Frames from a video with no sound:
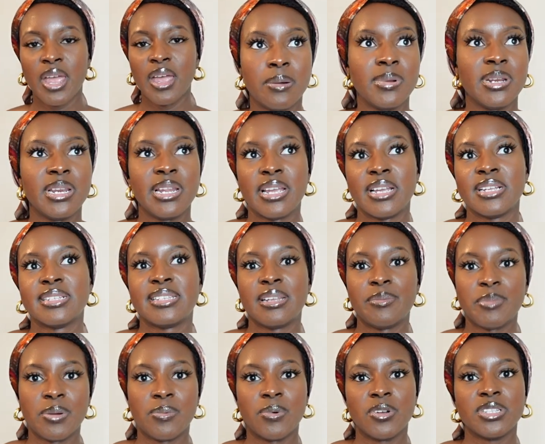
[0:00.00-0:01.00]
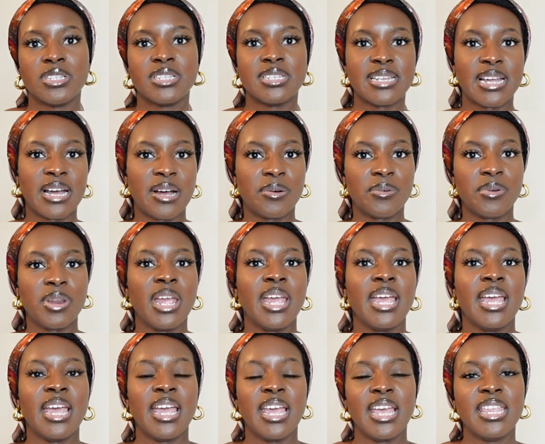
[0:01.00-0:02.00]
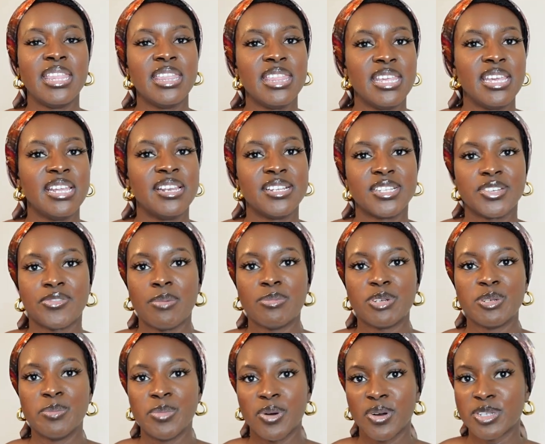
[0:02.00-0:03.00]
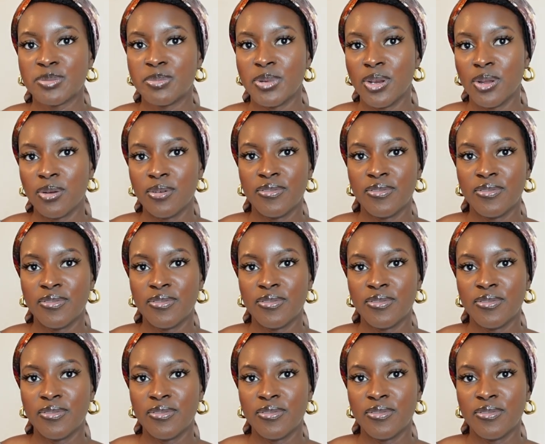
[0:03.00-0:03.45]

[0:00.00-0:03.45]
I will link similar ones down in the description box below